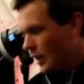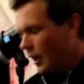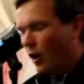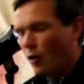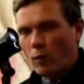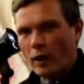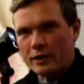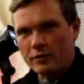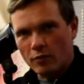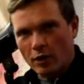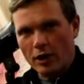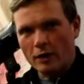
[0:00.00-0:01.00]
I'll whack it
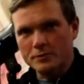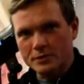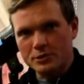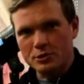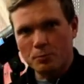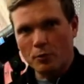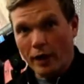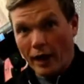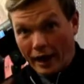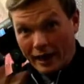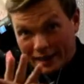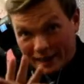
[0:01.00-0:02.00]
right up to
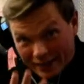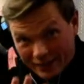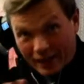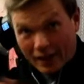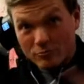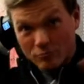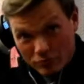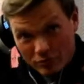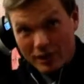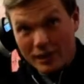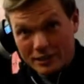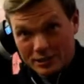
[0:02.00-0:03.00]
2.8 and get that
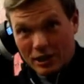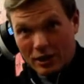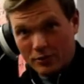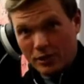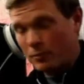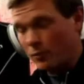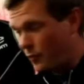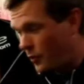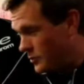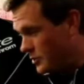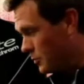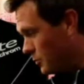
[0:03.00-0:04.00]
really shallow depth of
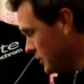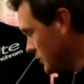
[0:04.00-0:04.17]
field. So we're